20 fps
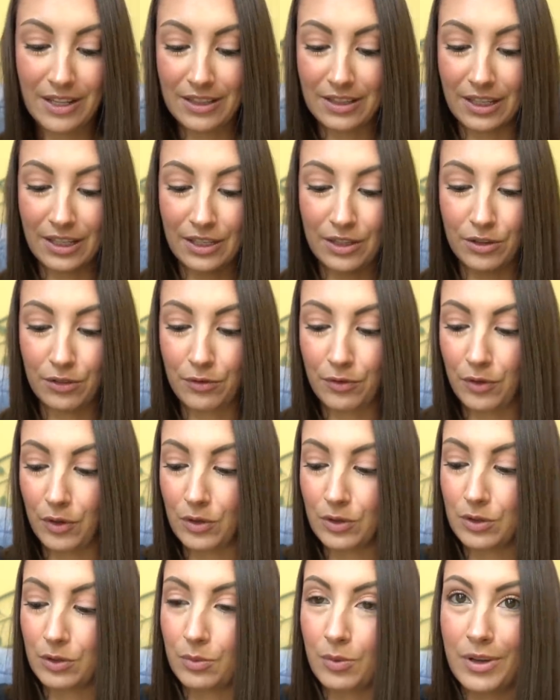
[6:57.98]
Like, the
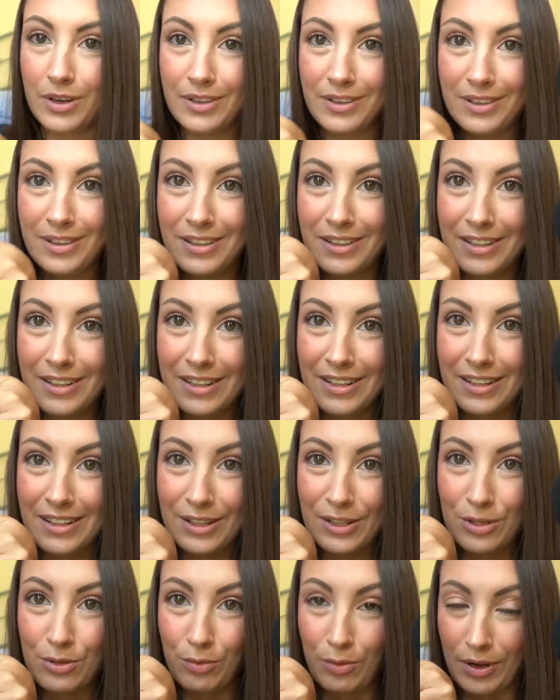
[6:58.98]
first one
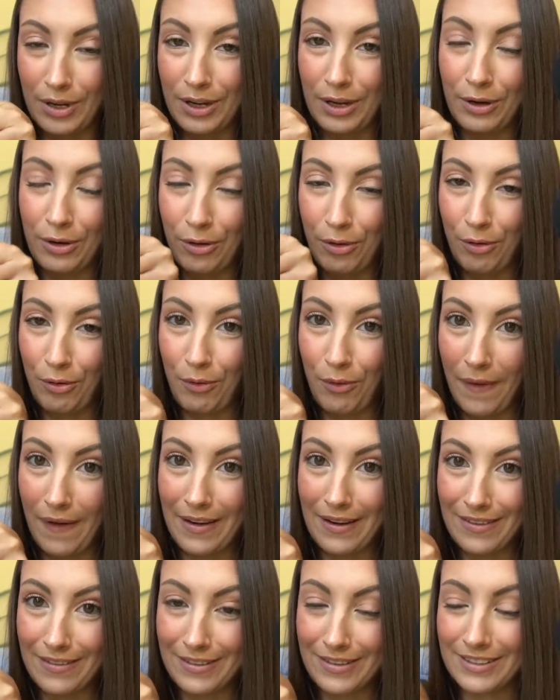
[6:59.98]
they're written in
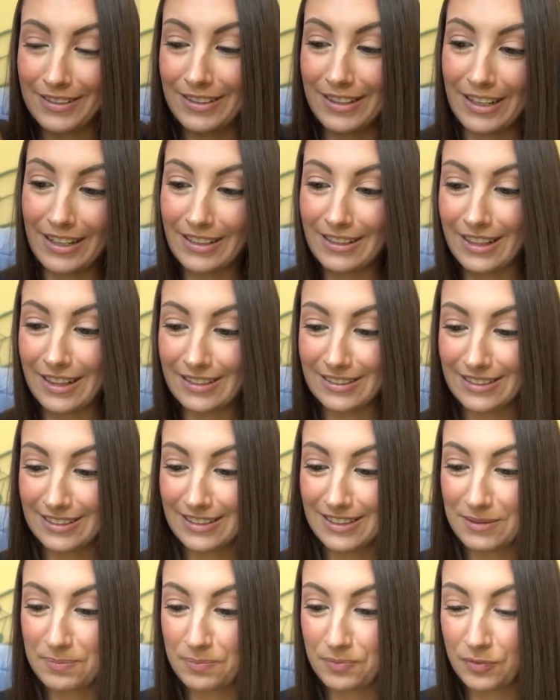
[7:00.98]
crayon. Like,
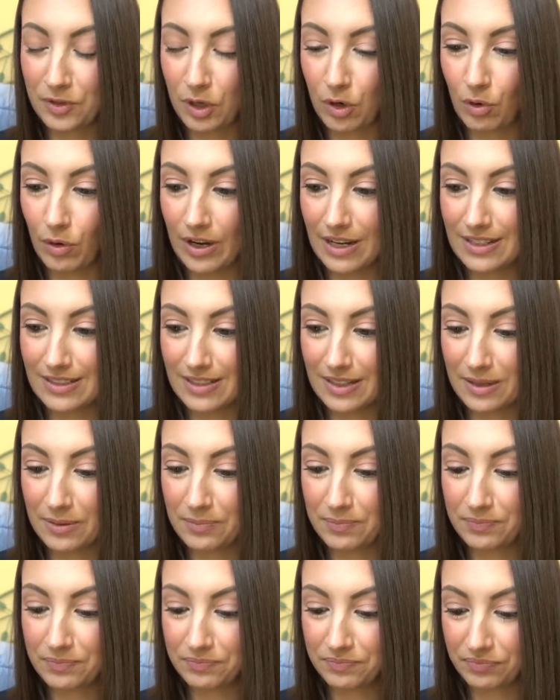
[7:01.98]
that's crazy.
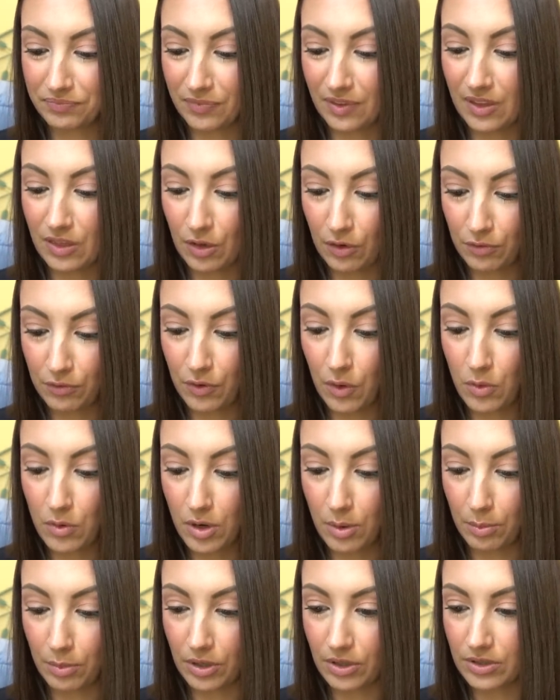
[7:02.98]
Their phone
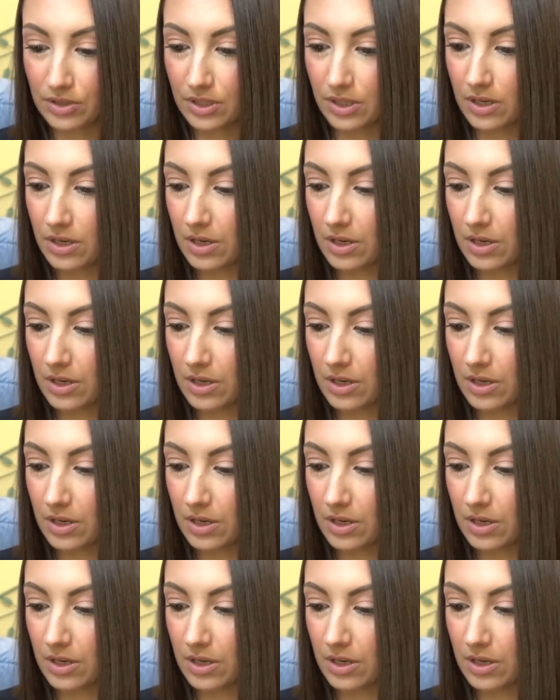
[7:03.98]
numbers.